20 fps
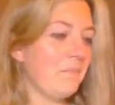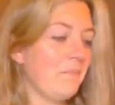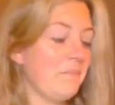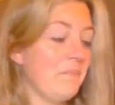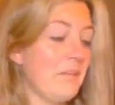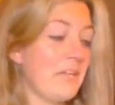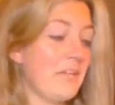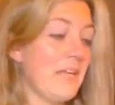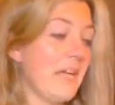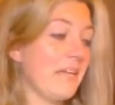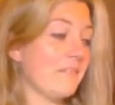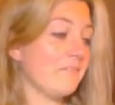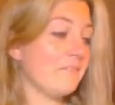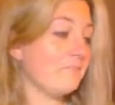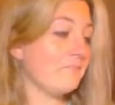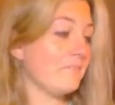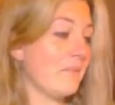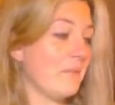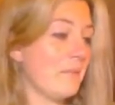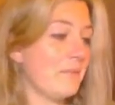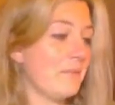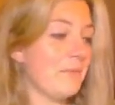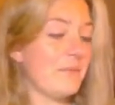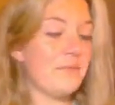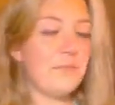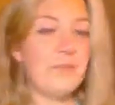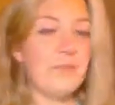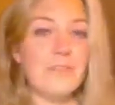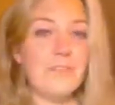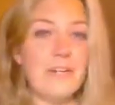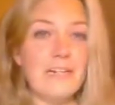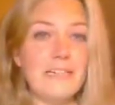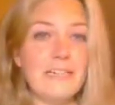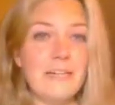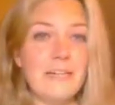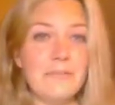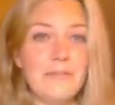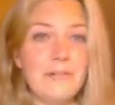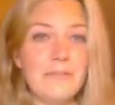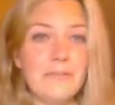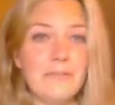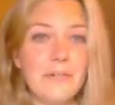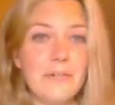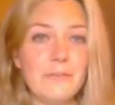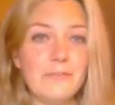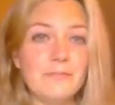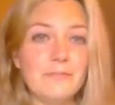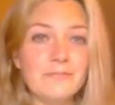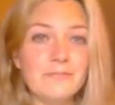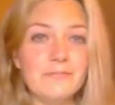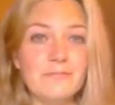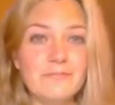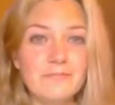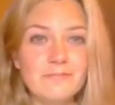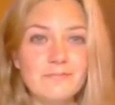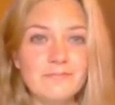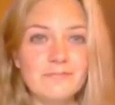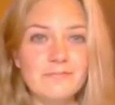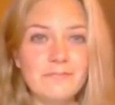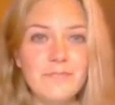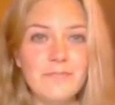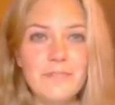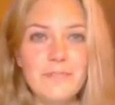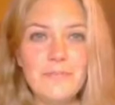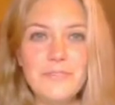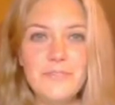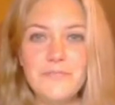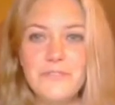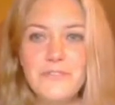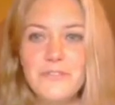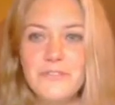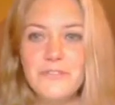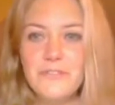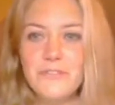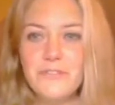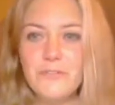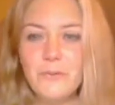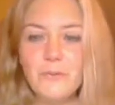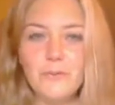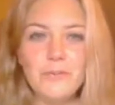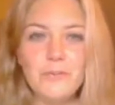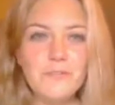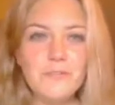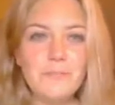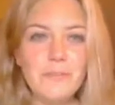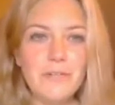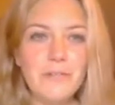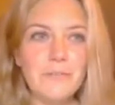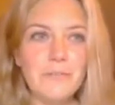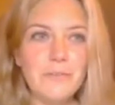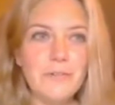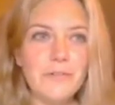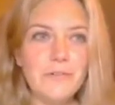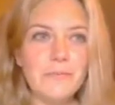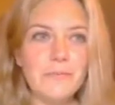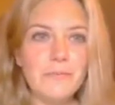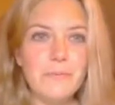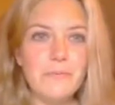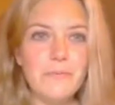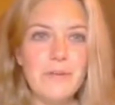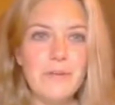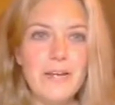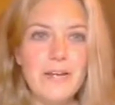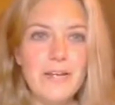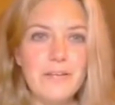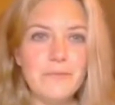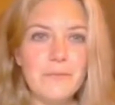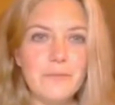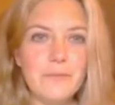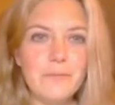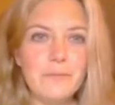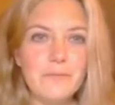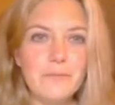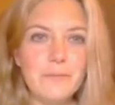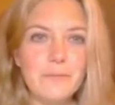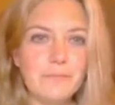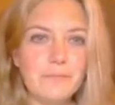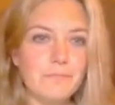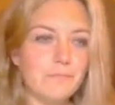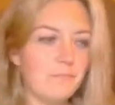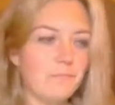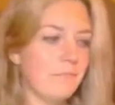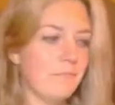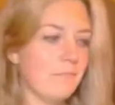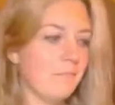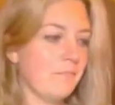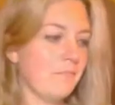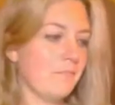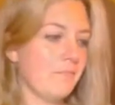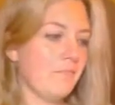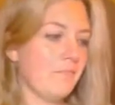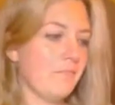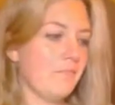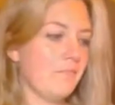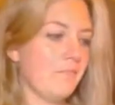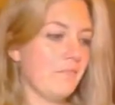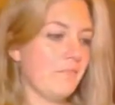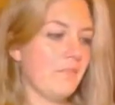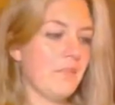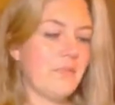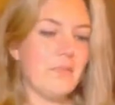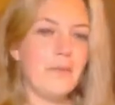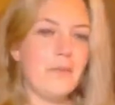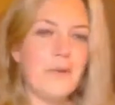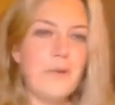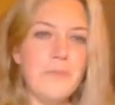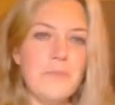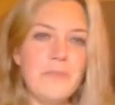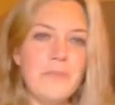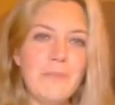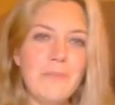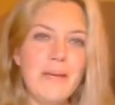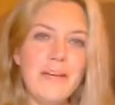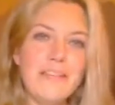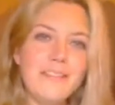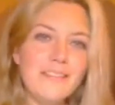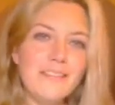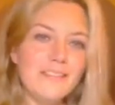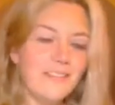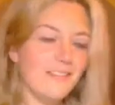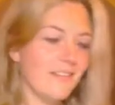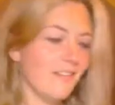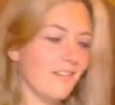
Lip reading: But yeah, I mean, with Granddad, we don't know what the future holds, but we're praying and we're hoping the best.